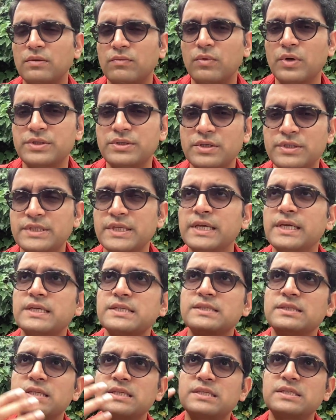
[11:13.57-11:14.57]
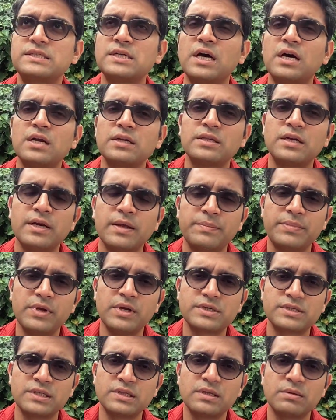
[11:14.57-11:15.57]
what you're saying is the star that
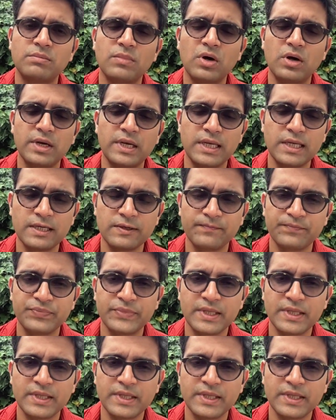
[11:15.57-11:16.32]
appears in the morning